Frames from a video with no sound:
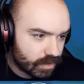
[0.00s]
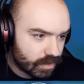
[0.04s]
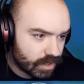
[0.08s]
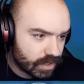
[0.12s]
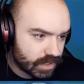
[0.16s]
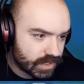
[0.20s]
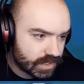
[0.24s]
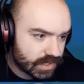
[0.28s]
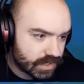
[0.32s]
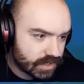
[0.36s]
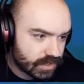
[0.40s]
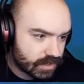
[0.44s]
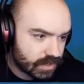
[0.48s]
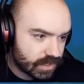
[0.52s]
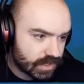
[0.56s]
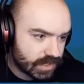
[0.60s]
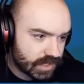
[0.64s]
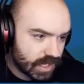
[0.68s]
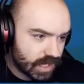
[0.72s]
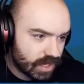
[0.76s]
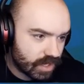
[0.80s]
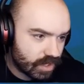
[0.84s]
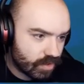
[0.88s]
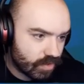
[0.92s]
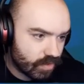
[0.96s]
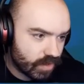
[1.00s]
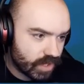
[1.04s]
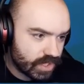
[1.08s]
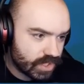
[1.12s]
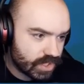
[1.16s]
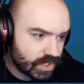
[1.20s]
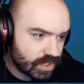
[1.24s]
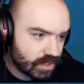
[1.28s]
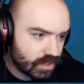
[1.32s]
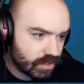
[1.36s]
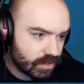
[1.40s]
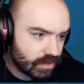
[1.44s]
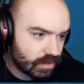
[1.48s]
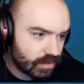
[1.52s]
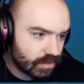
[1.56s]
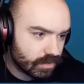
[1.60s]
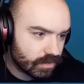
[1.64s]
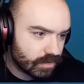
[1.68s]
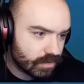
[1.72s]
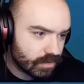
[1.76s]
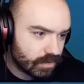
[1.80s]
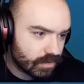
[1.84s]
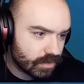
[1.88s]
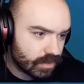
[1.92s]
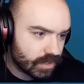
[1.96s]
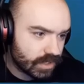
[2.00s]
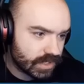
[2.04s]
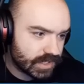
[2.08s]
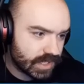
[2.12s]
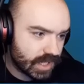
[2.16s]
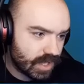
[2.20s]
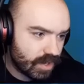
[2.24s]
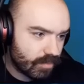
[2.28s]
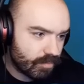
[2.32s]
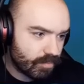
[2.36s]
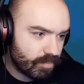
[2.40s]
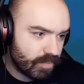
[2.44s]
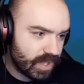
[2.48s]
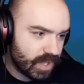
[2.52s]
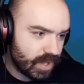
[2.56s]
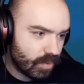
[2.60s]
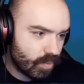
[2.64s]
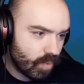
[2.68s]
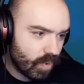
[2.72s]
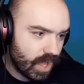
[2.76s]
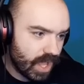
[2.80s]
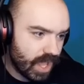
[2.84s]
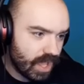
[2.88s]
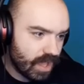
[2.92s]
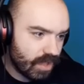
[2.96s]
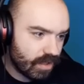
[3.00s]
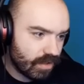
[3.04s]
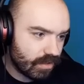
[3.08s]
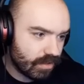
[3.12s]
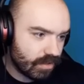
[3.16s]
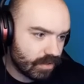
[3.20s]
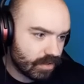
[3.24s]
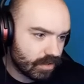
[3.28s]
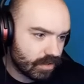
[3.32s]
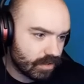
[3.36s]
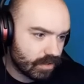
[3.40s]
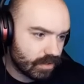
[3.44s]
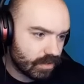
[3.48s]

That's... Is that a creature? Is that a big whale?